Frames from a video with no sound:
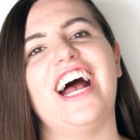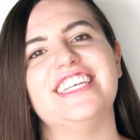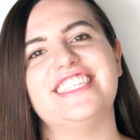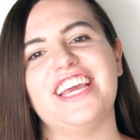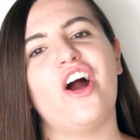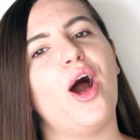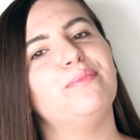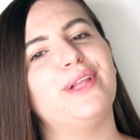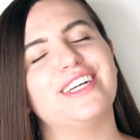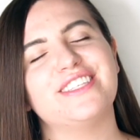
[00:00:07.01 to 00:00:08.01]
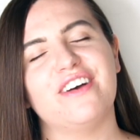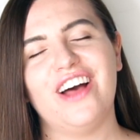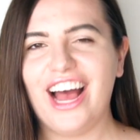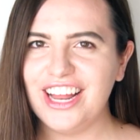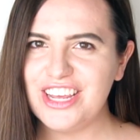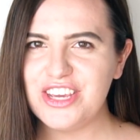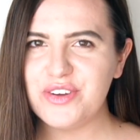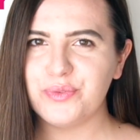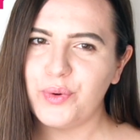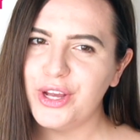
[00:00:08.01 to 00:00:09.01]
It has a complex of honey,
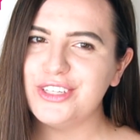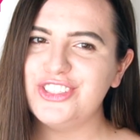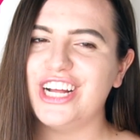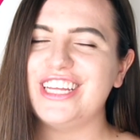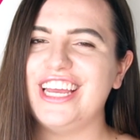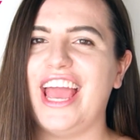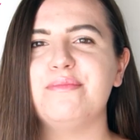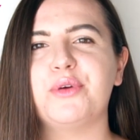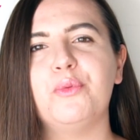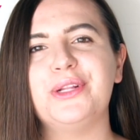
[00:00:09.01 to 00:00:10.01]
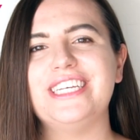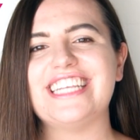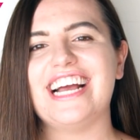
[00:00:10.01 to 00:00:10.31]
royal jelly, and propolis